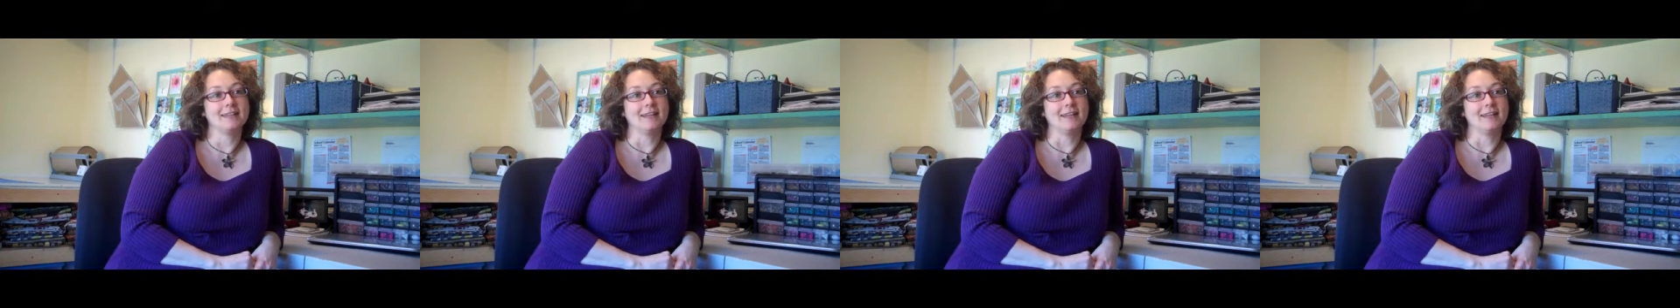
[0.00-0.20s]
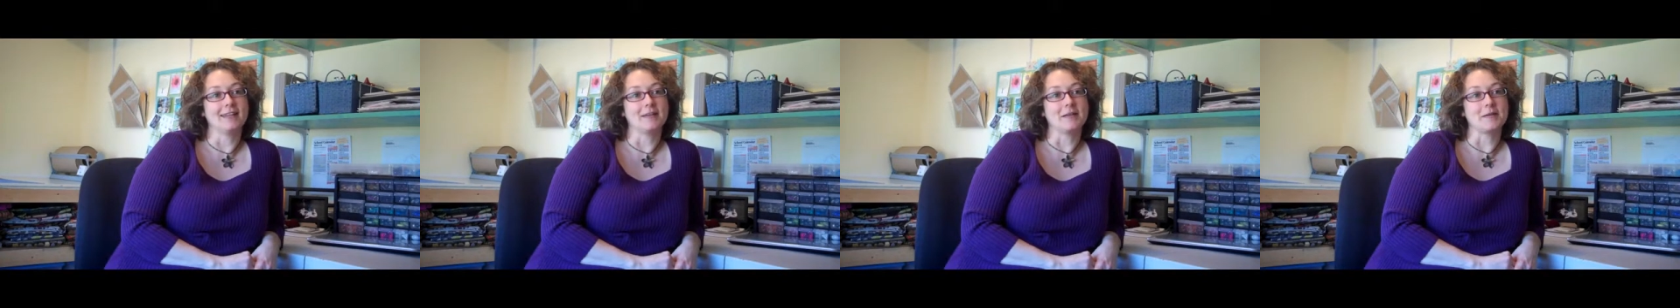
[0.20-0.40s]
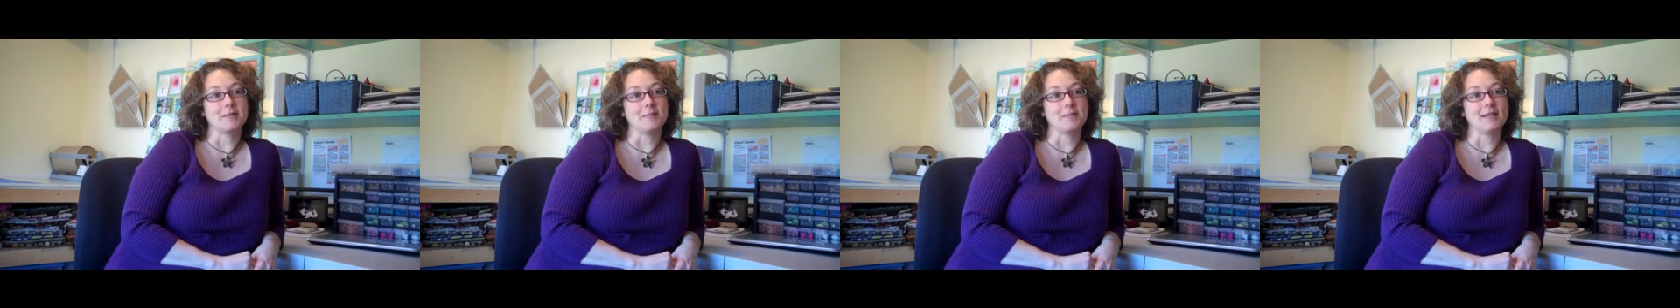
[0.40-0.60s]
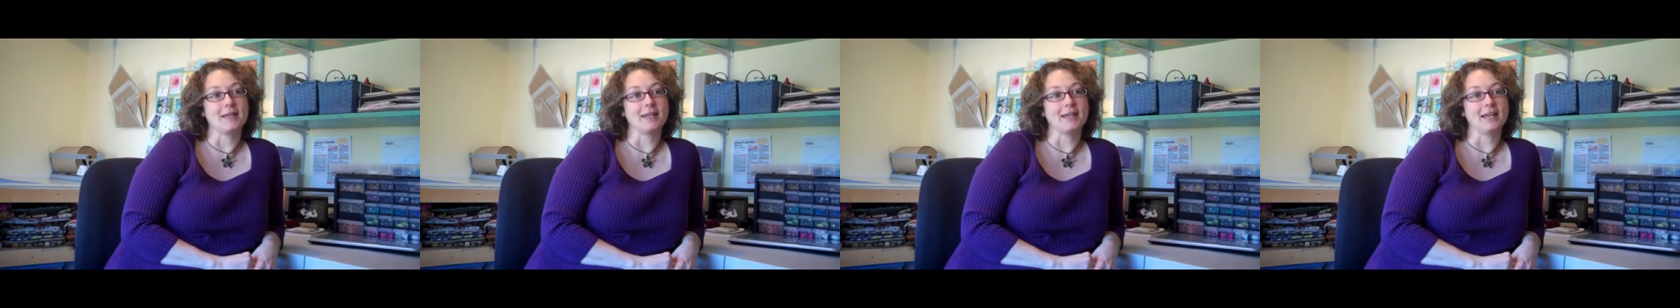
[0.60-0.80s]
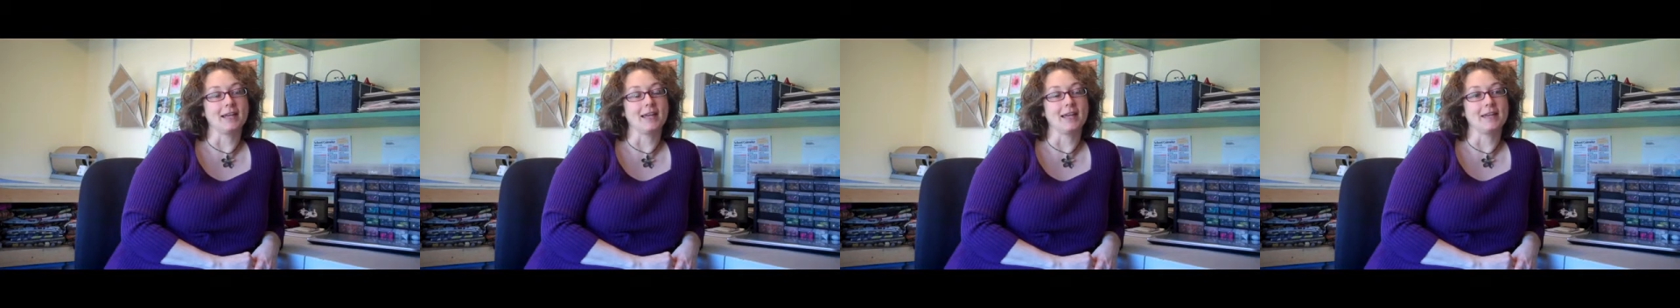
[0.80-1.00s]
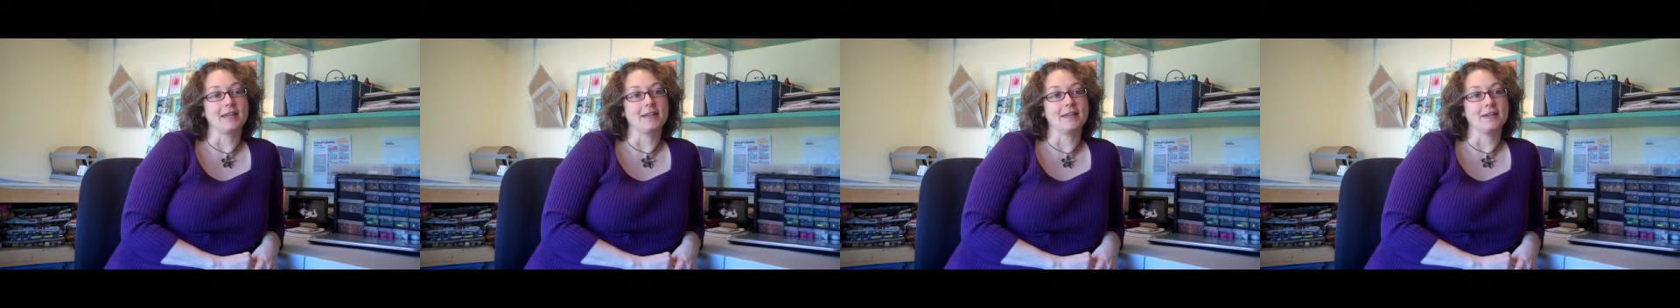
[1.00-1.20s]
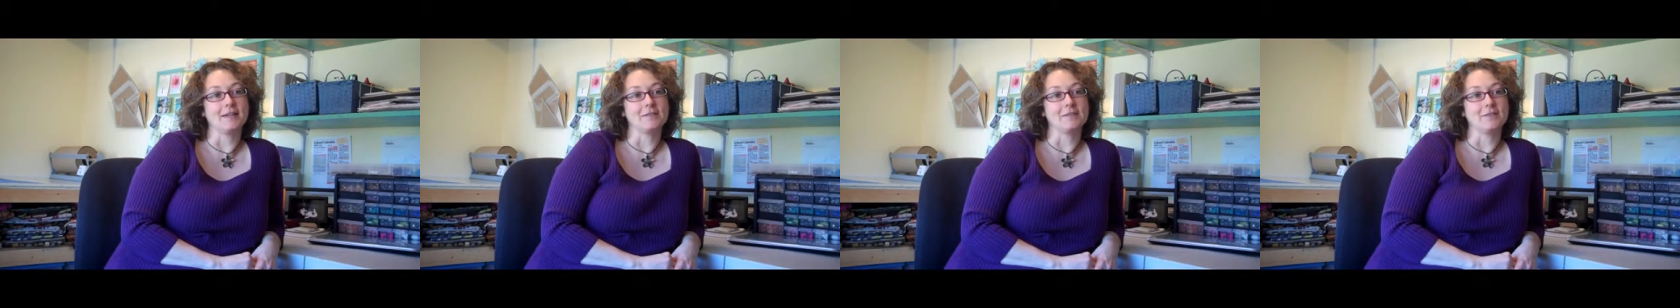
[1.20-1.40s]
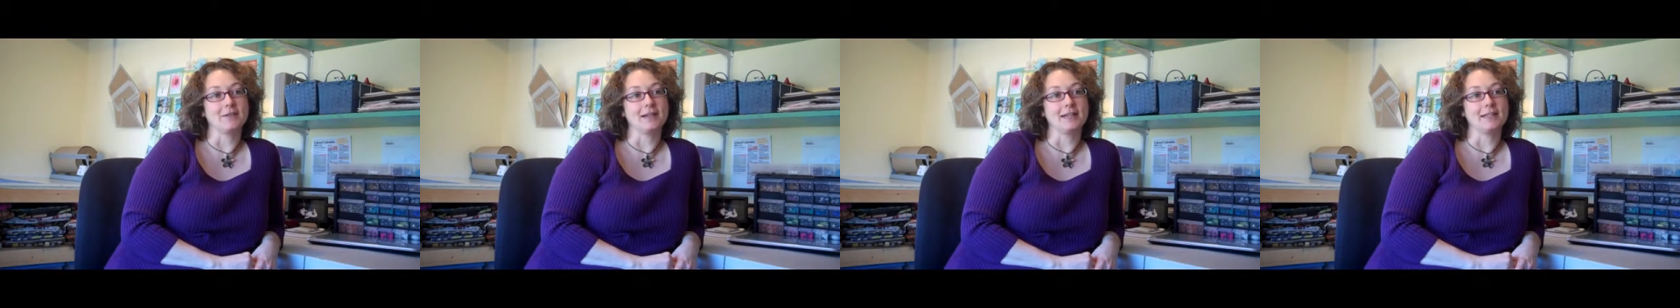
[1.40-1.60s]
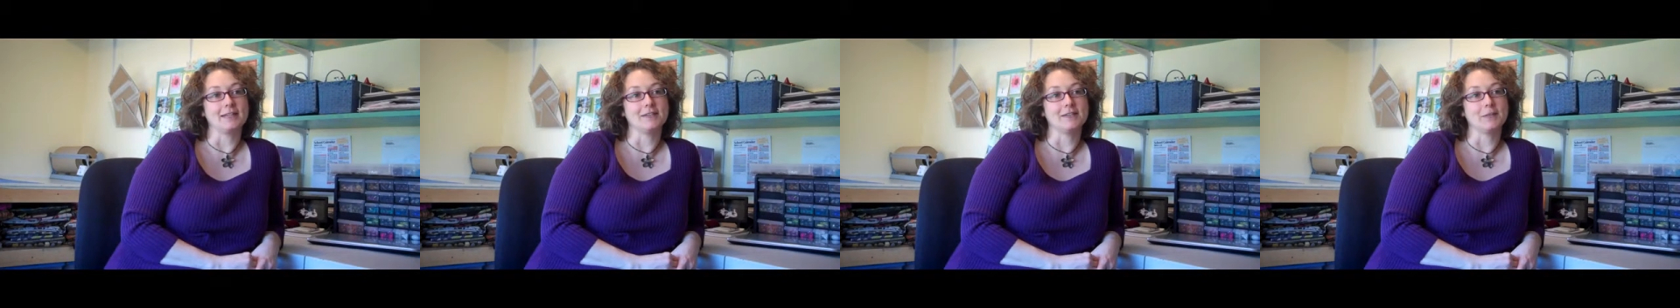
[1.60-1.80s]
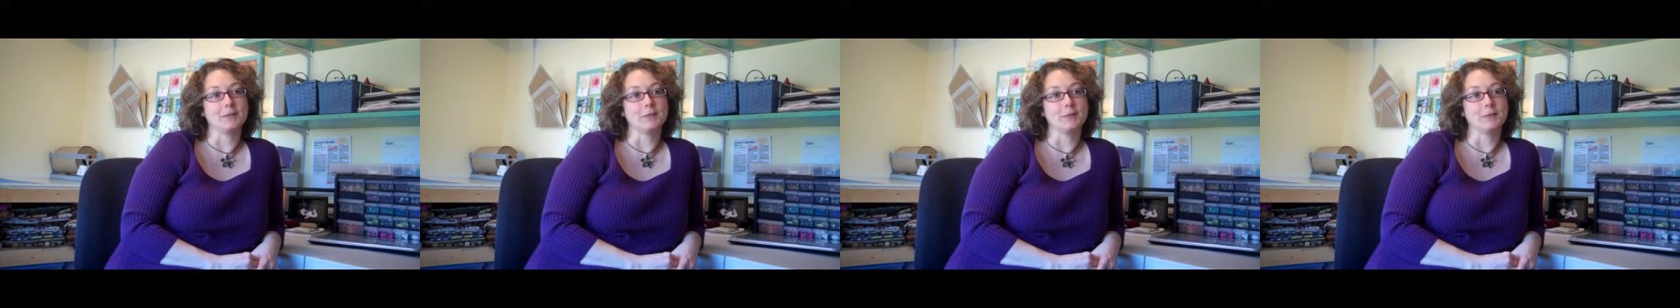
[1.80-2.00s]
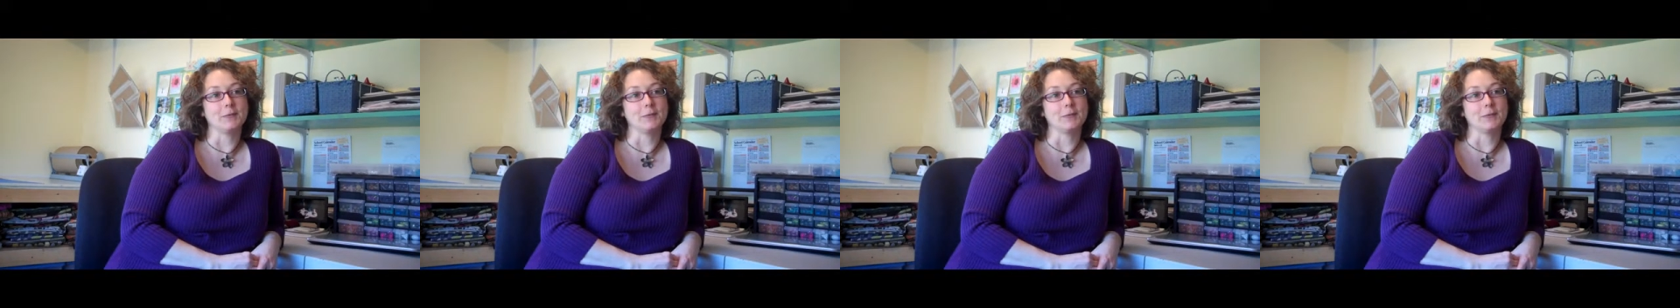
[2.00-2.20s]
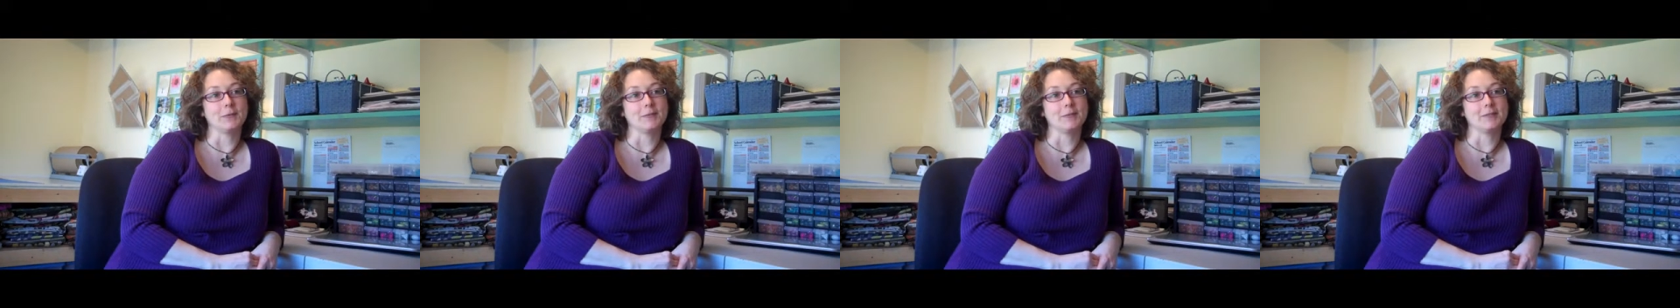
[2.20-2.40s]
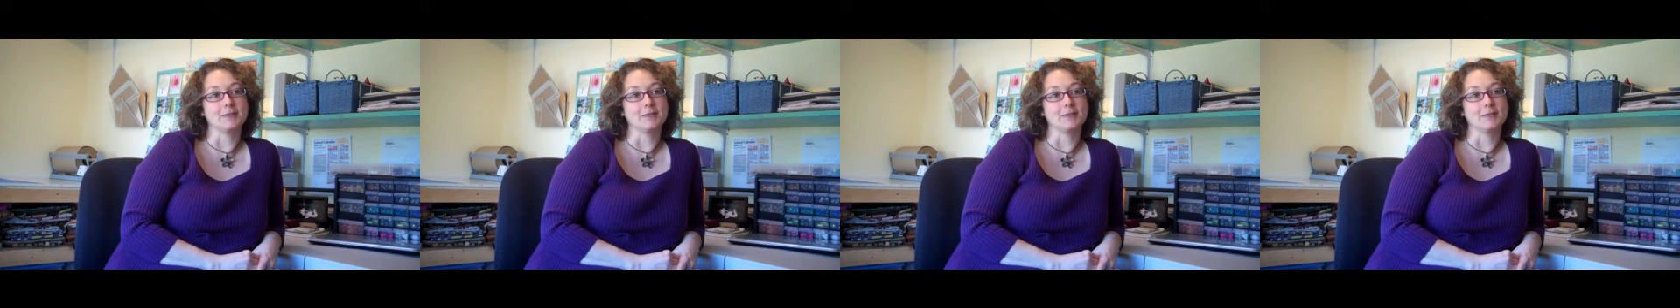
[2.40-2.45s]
and I had a friend who